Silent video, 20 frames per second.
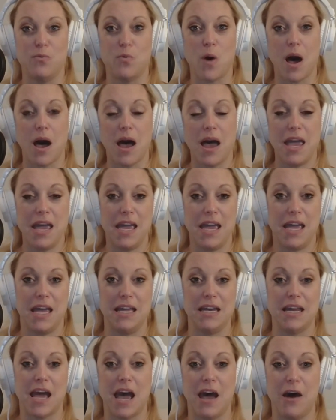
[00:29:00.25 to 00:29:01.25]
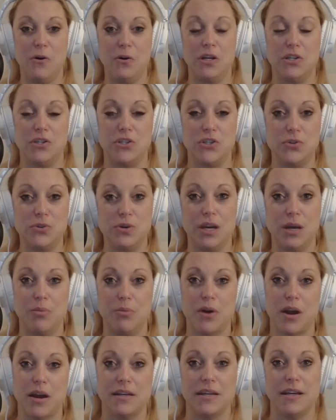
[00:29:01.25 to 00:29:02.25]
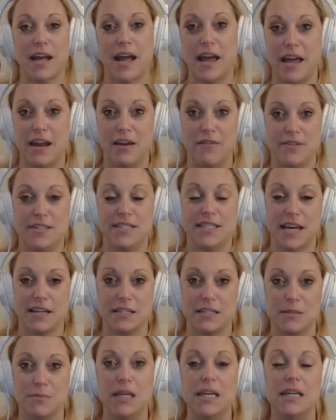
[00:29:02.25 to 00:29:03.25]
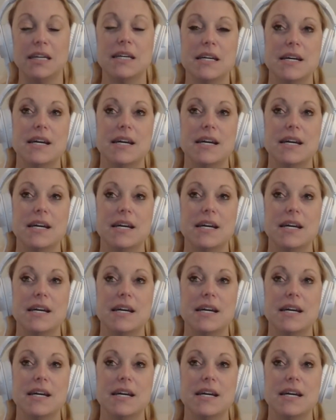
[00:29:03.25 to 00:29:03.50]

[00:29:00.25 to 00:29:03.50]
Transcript: and why and how did you get pregnant? I had a vasectomy.